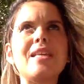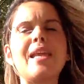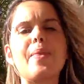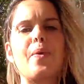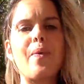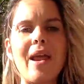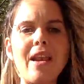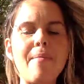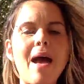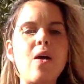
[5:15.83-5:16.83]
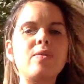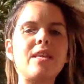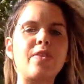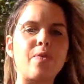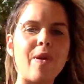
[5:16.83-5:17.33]
in the right amounts
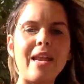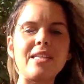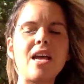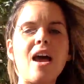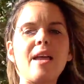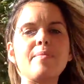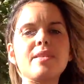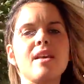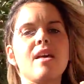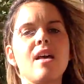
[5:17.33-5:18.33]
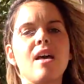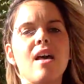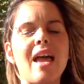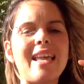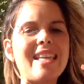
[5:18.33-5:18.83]
at the right times,
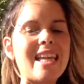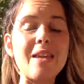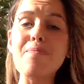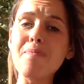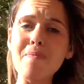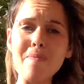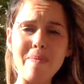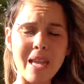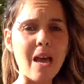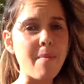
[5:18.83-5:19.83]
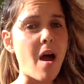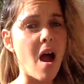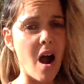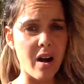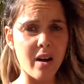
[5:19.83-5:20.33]
and it can become
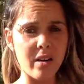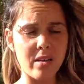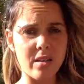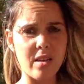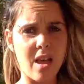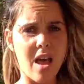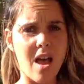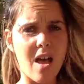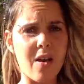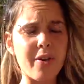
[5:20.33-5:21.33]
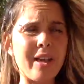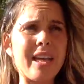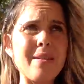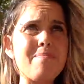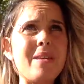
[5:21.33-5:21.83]
hard, or it
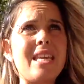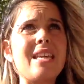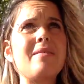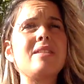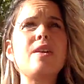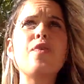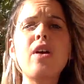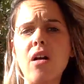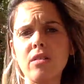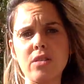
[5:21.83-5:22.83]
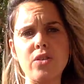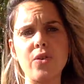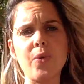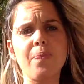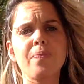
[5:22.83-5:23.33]
can be difficult
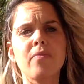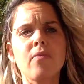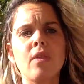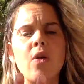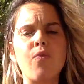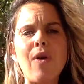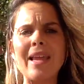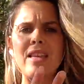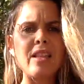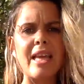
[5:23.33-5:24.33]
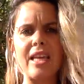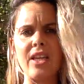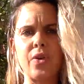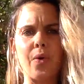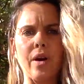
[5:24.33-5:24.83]
to regulate
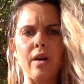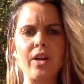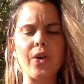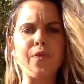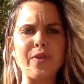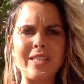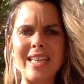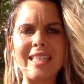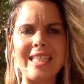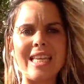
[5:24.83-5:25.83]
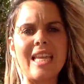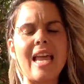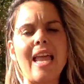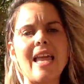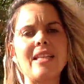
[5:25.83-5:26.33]
your fertility
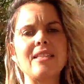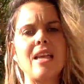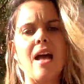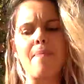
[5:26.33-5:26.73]
and